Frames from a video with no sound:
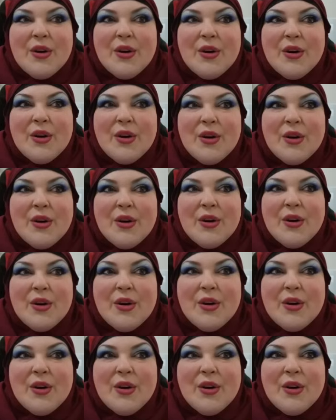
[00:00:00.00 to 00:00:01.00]
Oh, like
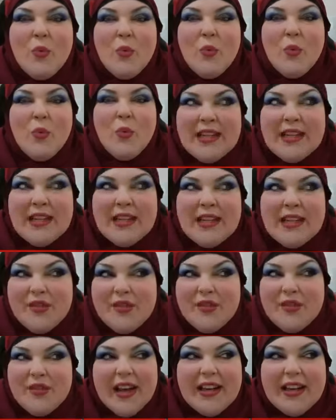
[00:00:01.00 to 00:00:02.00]
why I needed to feel like I
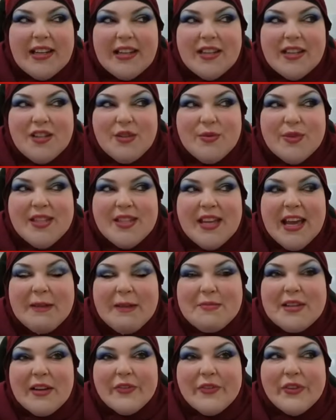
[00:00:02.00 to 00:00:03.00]
needed to escape down
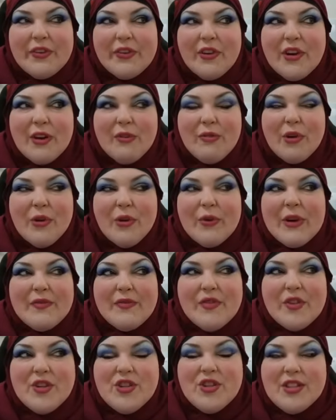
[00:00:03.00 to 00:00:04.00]
the long road after
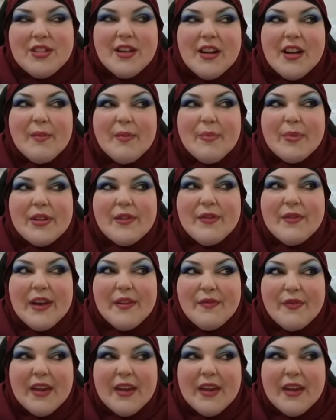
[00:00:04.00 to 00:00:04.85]
just a couple of effing